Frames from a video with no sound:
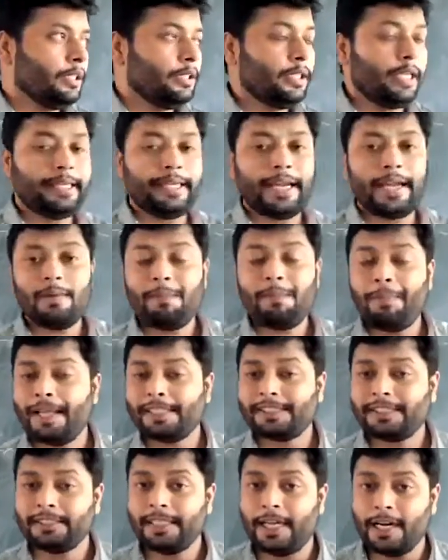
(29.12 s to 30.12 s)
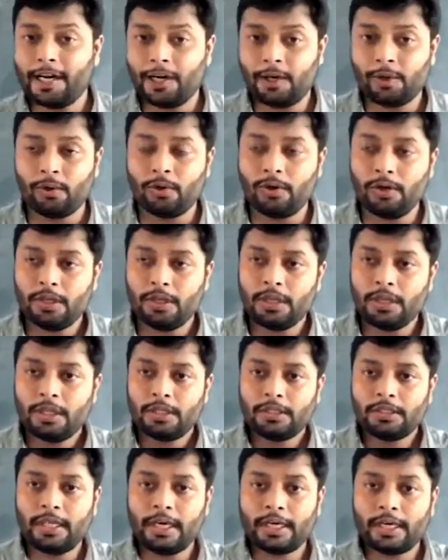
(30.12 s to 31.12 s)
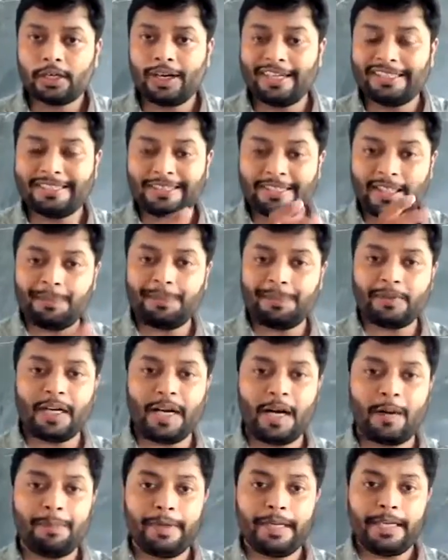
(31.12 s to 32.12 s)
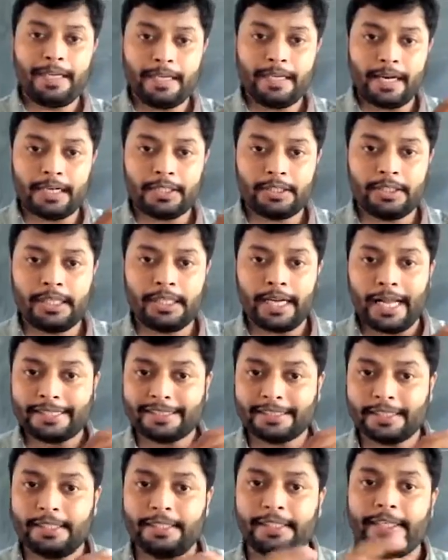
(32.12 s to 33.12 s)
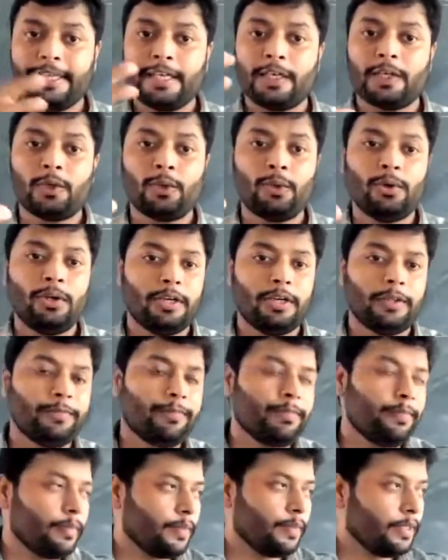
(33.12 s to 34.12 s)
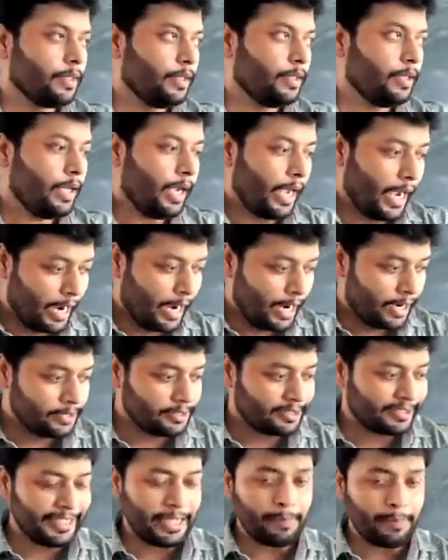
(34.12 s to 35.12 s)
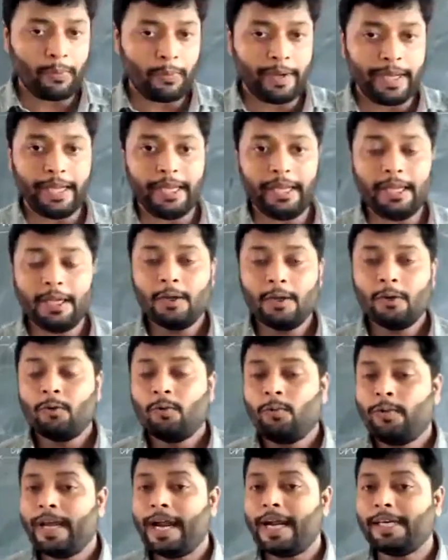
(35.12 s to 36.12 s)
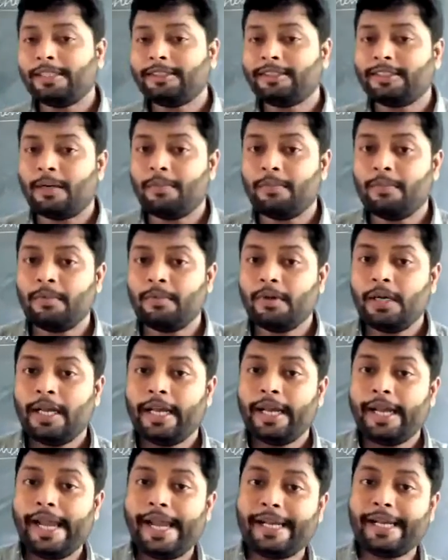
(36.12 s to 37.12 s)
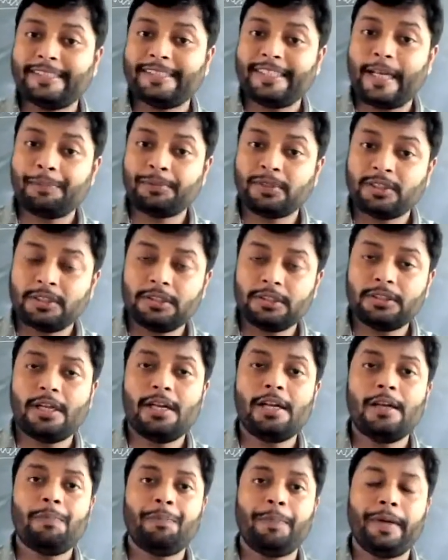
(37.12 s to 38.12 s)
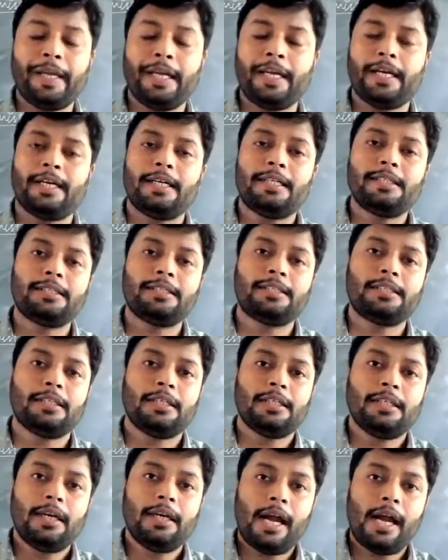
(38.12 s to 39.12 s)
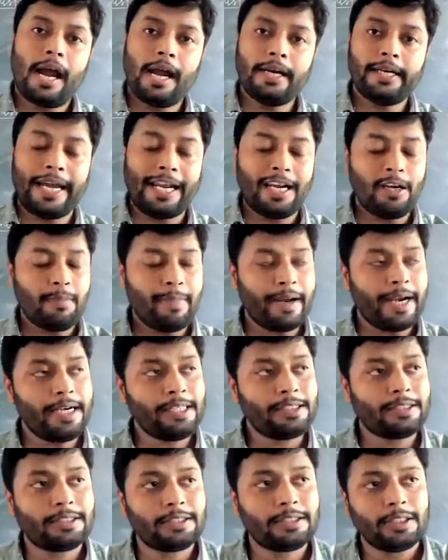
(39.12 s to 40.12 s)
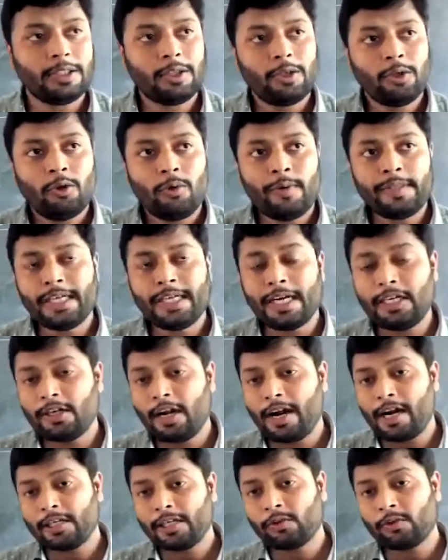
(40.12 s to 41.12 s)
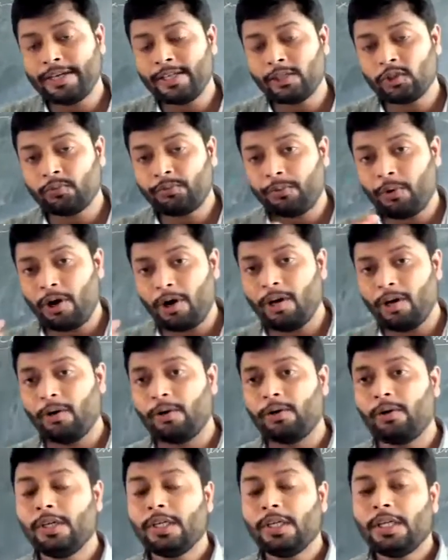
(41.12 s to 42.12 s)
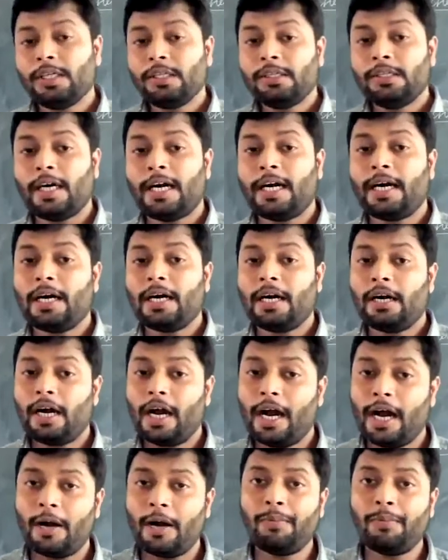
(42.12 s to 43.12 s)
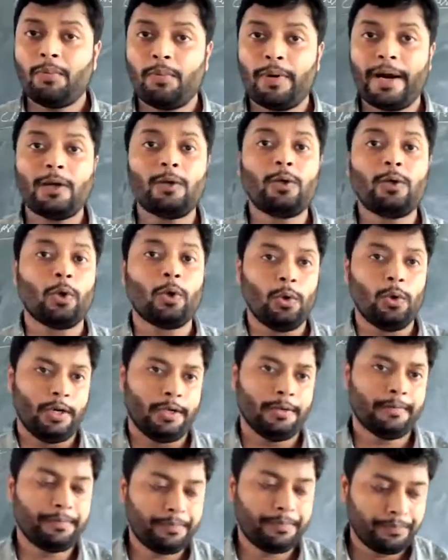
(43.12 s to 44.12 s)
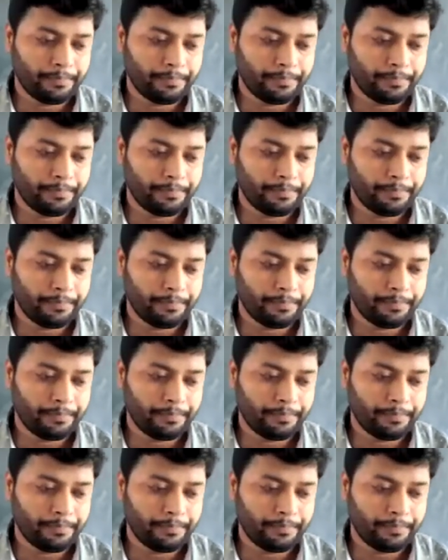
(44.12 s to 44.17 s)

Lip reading: the N plus L rule, the concept of energy ascending rule. And same way, we had some exceptional pairs and elements which are not going to follow the above rule.